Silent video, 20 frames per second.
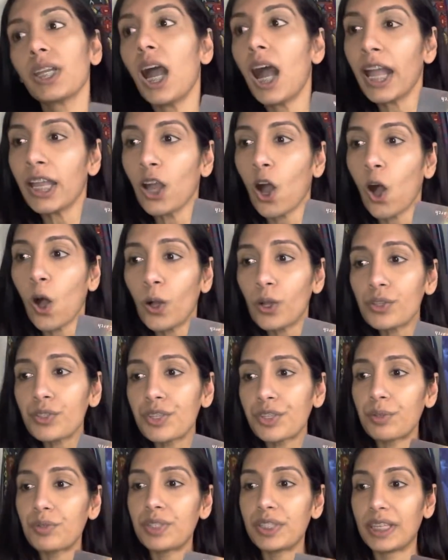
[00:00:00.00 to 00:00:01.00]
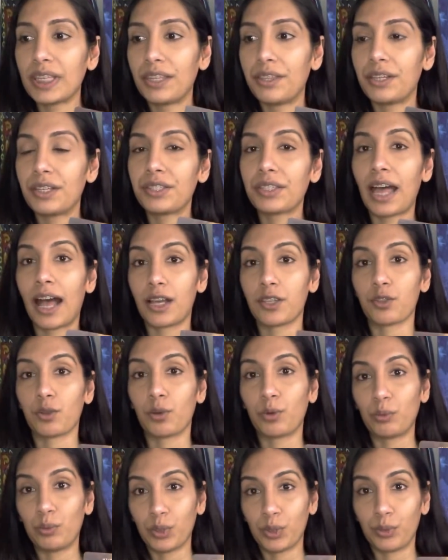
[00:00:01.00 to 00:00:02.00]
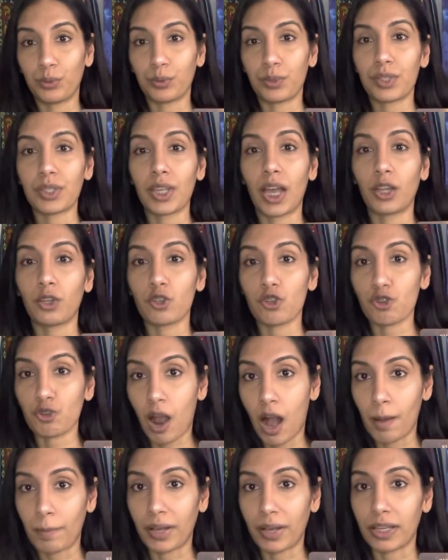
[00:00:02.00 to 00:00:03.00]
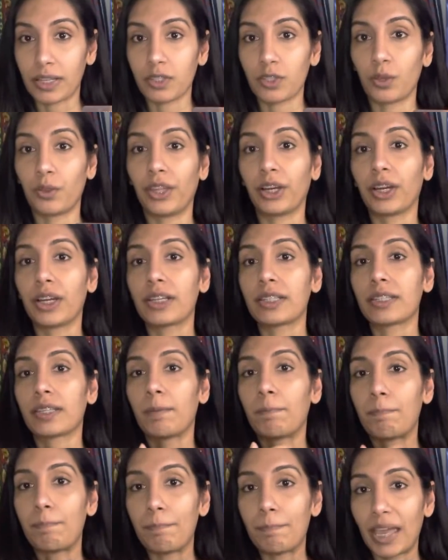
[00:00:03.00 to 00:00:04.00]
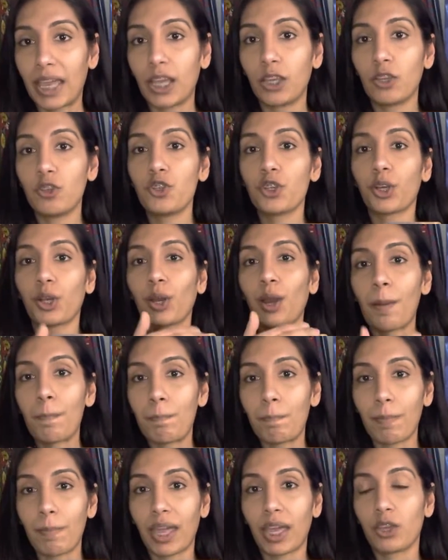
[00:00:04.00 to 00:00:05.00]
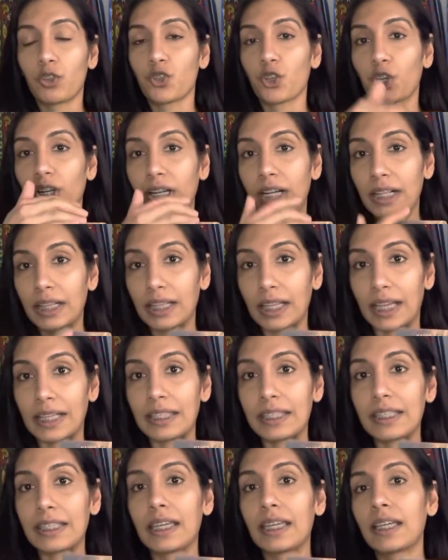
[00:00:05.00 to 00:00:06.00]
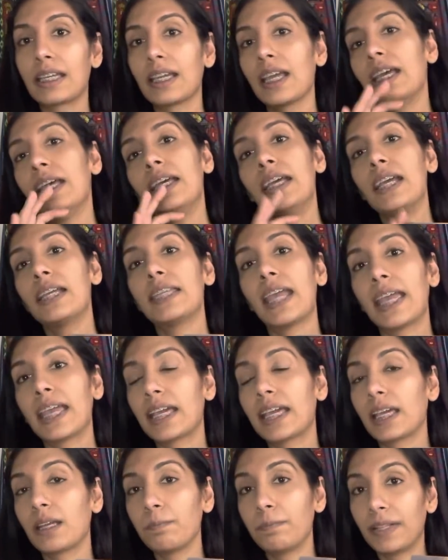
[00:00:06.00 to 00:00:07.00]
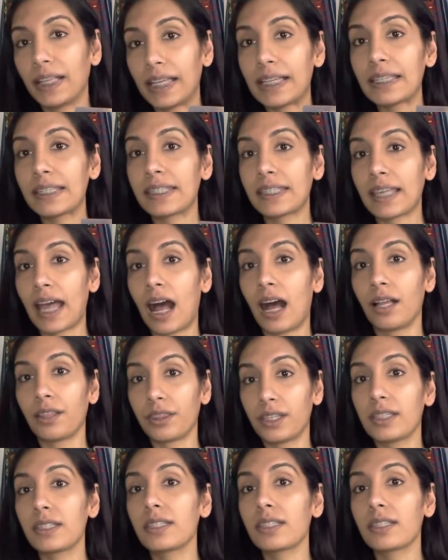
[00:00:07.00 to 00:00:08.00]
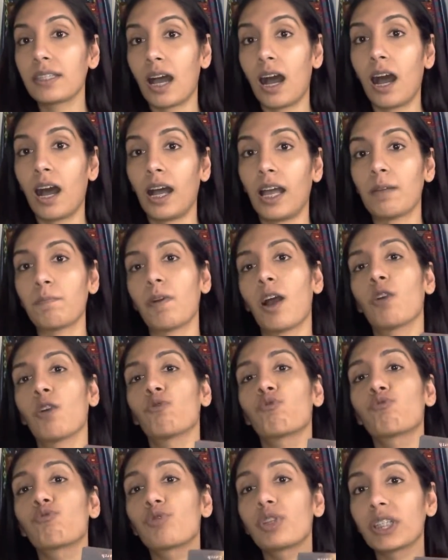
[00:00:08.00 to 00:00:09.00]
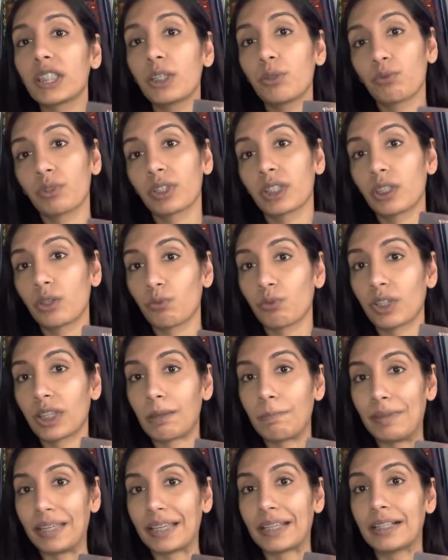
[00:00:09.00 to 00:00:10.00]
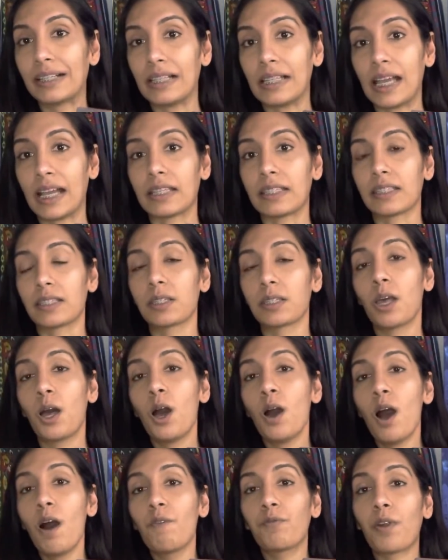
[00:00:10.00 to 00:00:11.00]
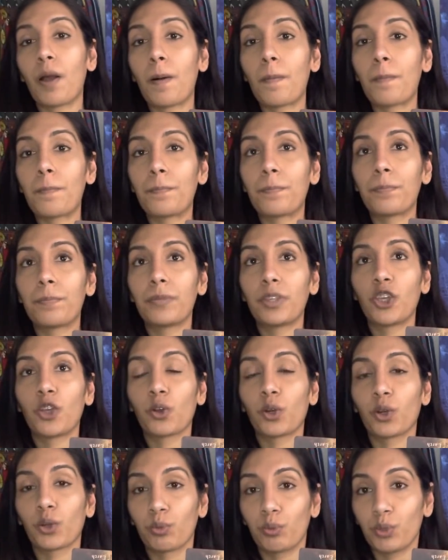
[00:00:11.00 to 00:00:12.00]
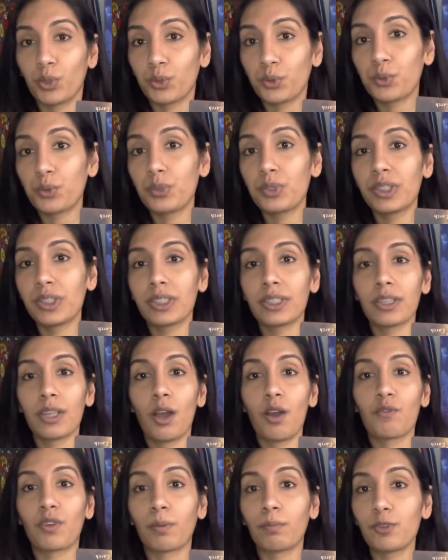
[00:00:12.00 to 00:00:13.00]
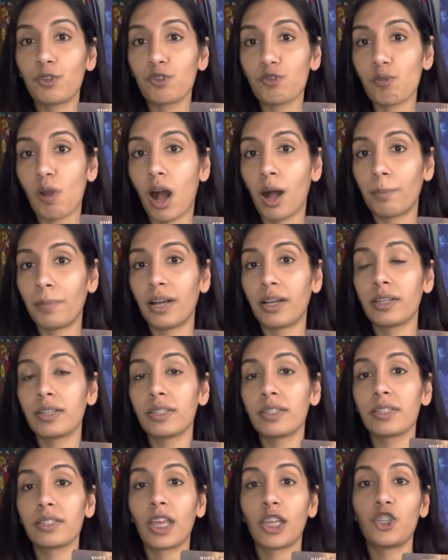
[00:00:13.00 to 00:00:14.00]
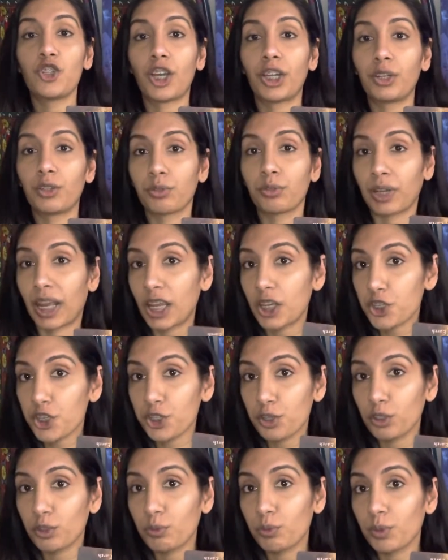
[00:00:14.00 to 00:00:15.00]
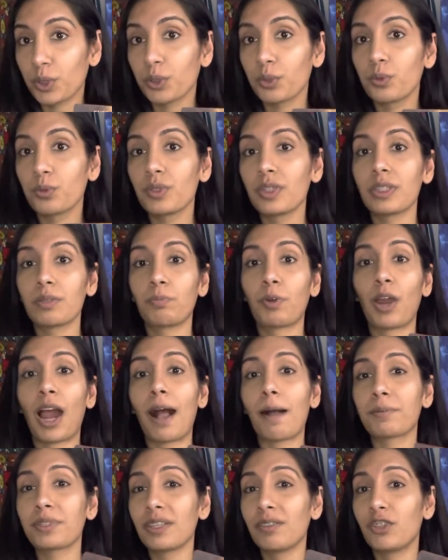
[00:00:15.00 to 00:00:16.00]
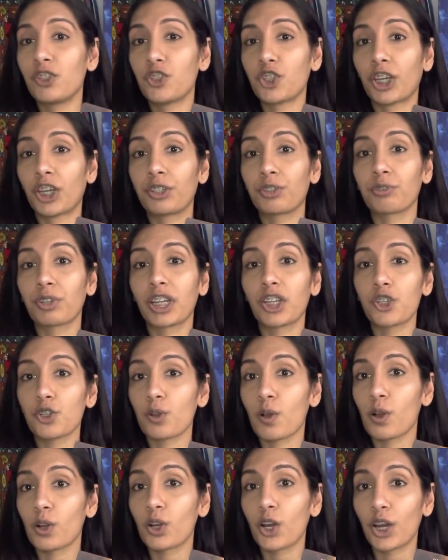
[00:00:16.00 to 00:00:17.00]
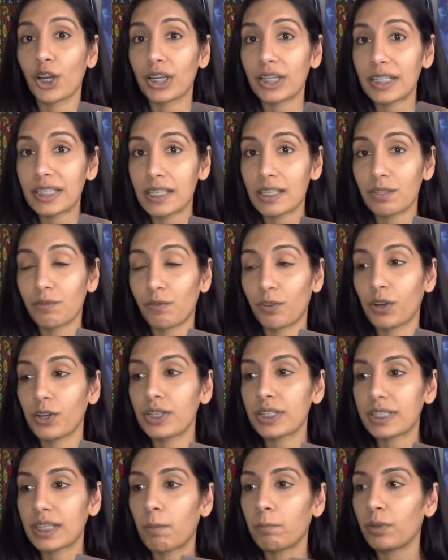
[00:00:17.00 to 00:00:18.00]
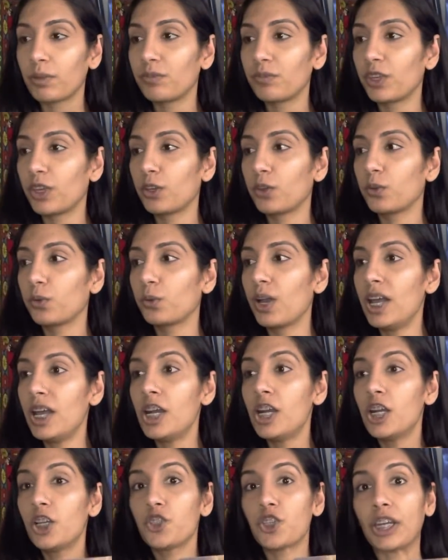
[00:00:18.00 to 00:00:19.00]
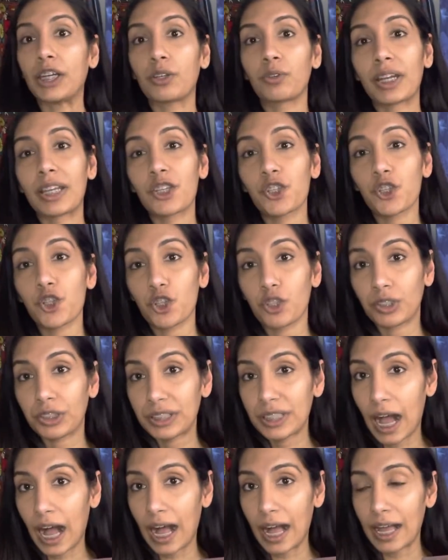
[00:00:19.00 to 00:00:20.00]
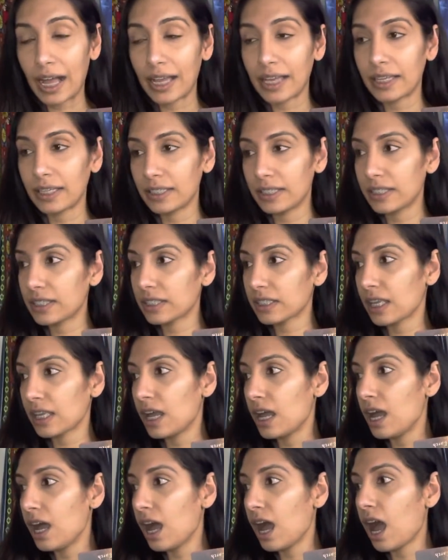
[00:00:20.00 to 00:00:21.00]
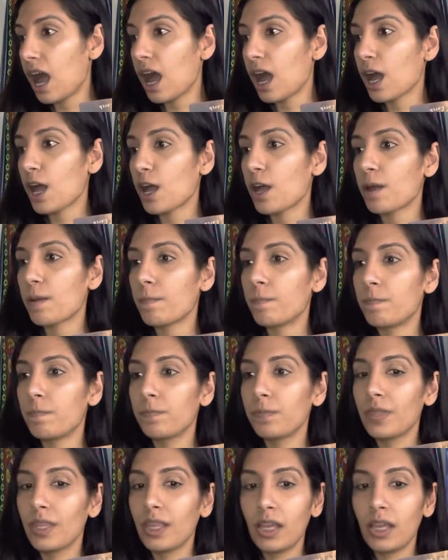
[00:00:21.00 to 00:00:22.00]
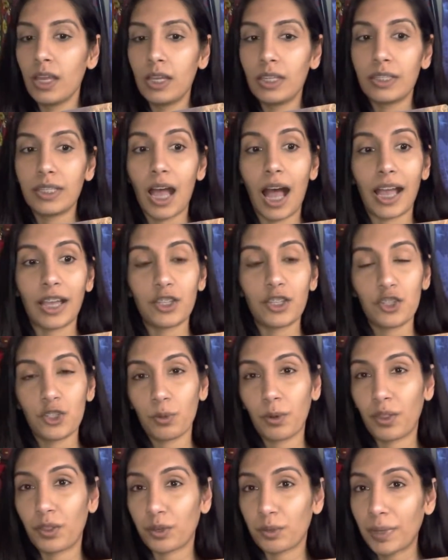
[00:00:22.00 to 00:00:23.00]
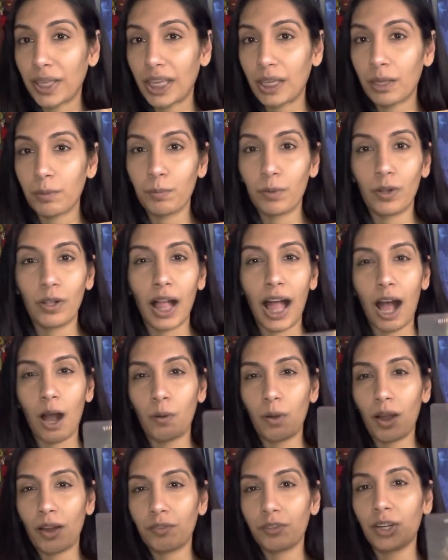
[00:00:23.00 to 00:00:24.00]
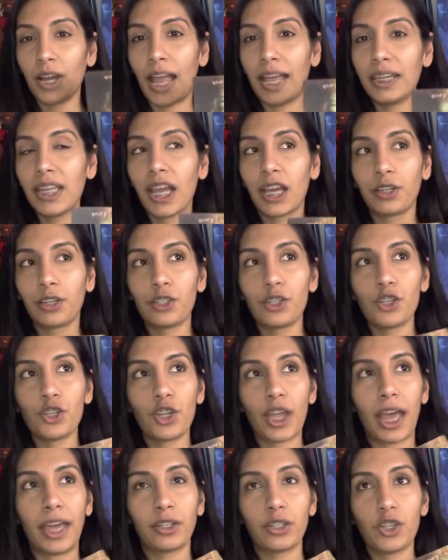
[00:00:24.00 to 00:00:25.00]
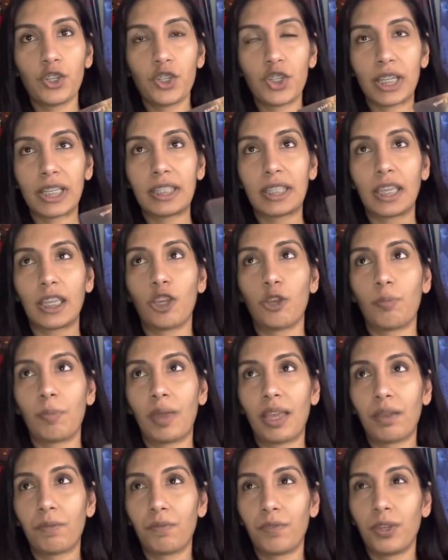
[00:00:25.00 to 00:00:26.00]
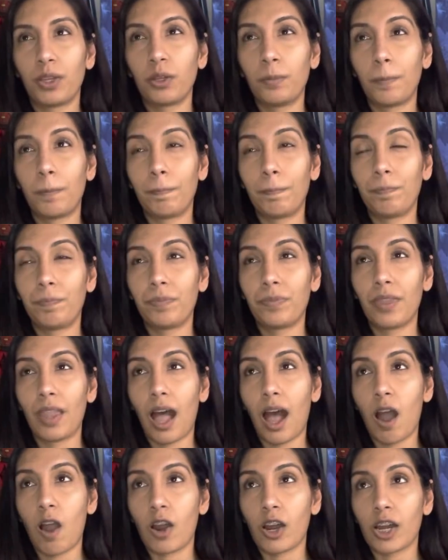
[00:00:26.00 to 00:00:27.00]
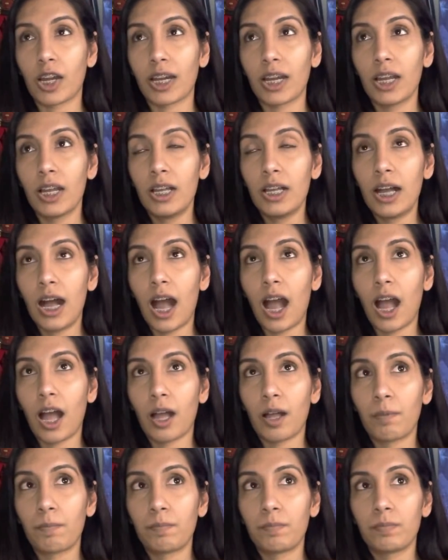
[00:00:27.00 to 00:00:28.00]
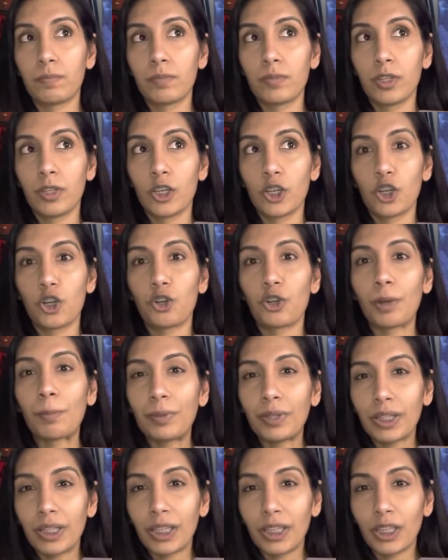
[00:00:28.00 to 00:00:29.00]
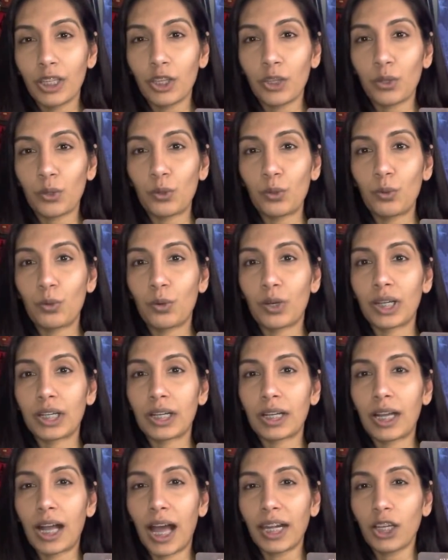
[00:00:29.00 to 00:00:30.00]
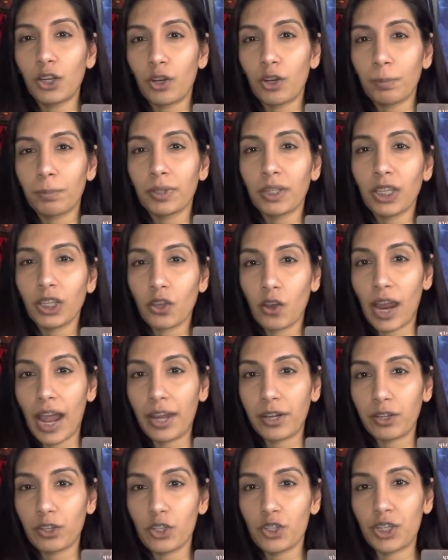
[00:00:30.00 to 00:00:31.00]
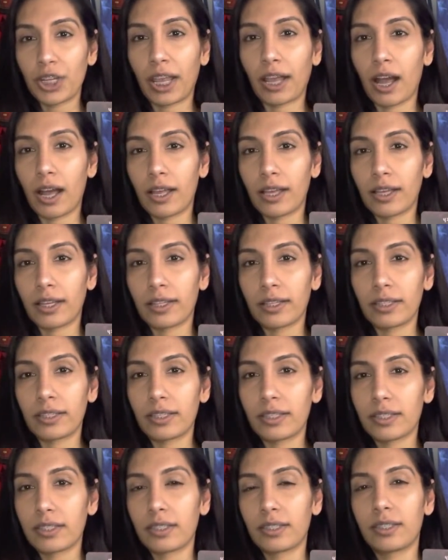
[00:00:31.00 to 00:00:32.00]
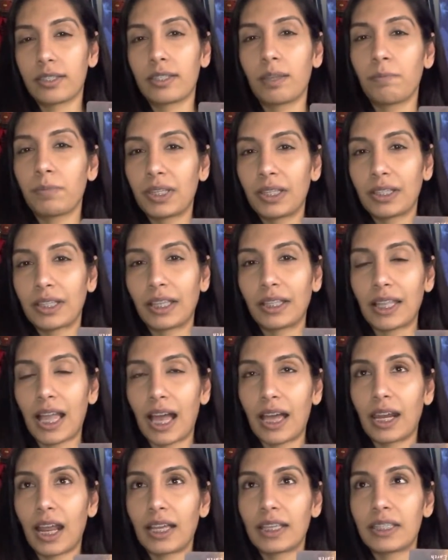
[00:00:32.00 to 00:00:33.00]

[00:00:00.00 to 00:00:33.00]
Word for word: I also see this as wounds and trauma. So there is a major, major cleansing taking place at this time. A really, really, really big cleanse from your wounds, from traumas, generational wounds, perhaps even generational curses for some of you, generational ties. Um, ties to other people however any ener energies that you may feel are um, crippling you or kind of crippling your energy, uh, something like that, I